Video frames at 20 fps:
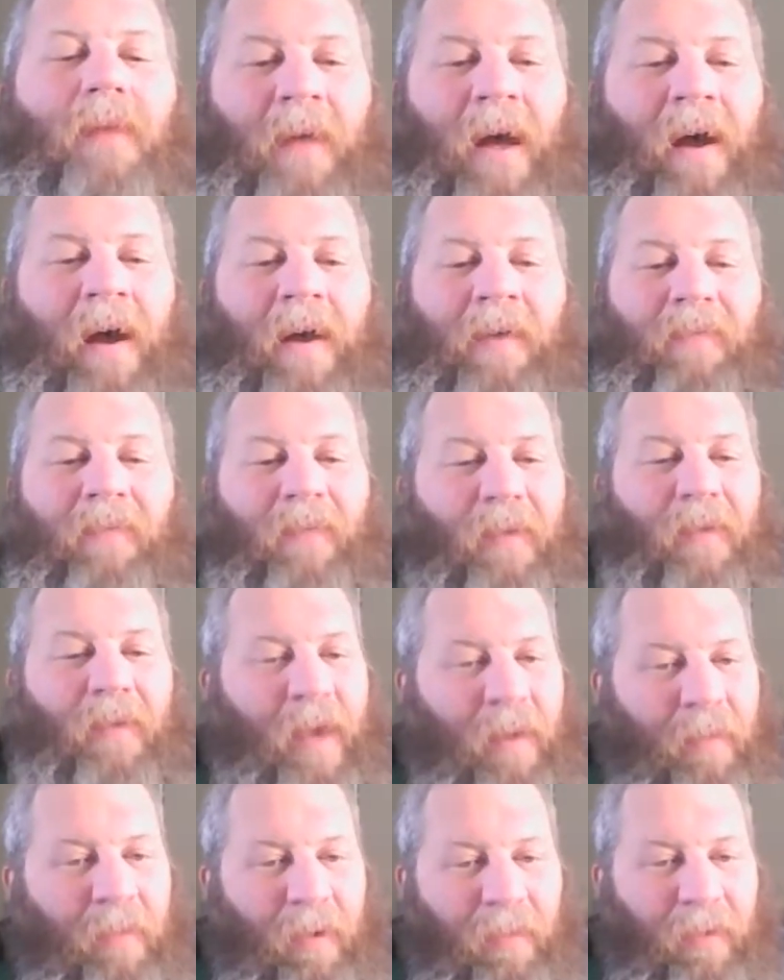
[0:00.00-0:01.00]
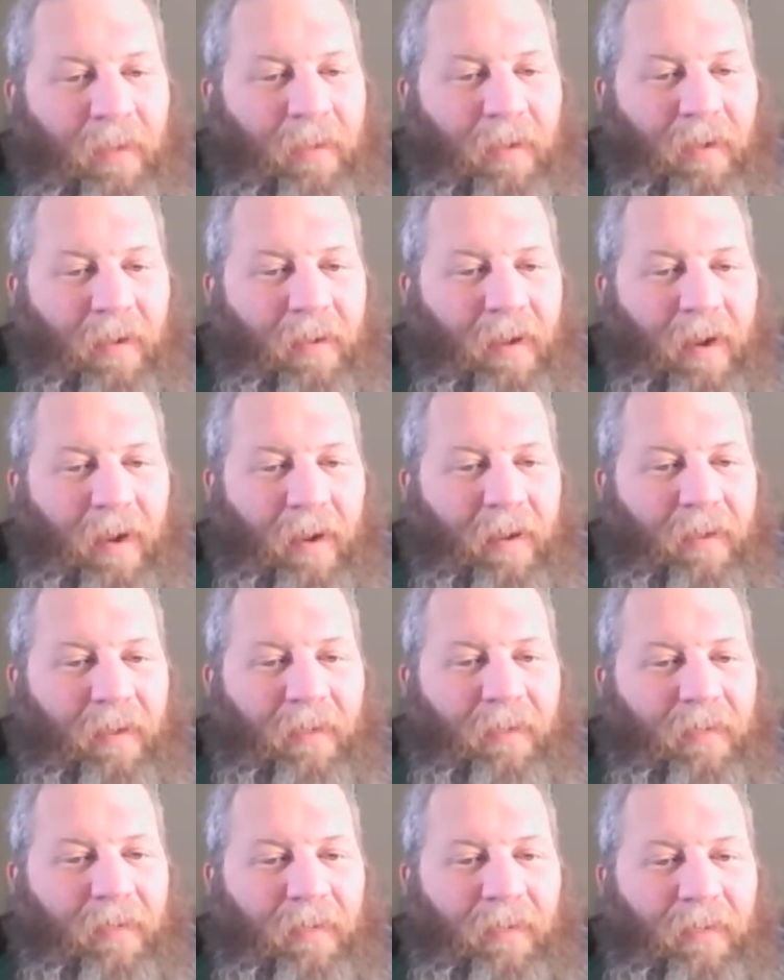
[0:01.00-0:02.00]
I came up with all kind
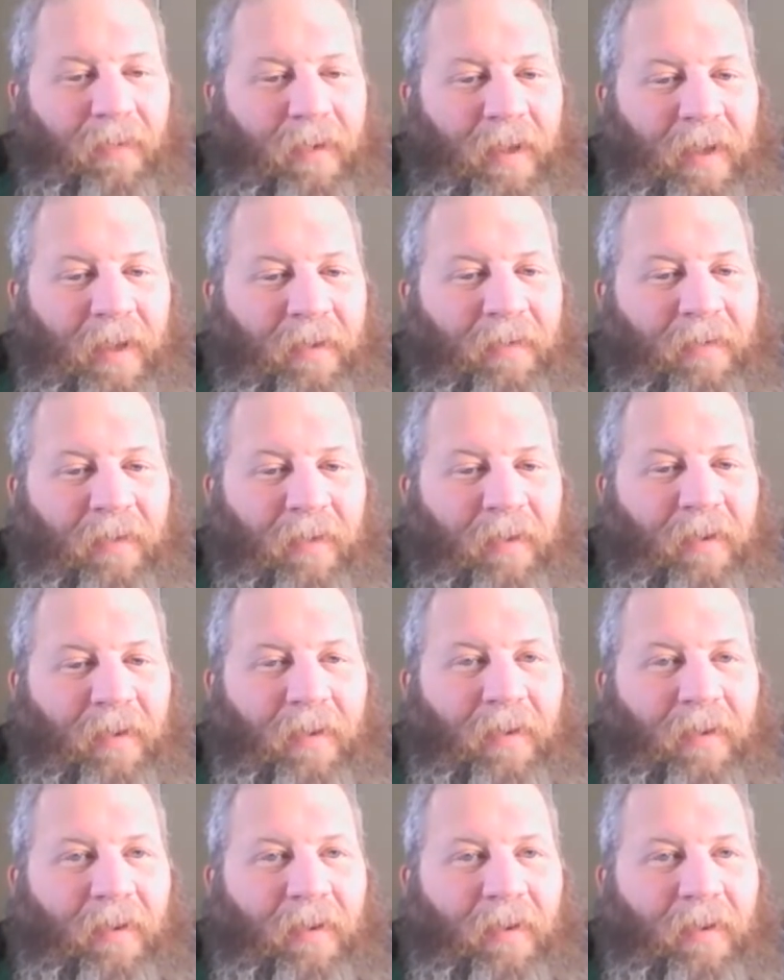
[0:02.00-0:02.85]
of different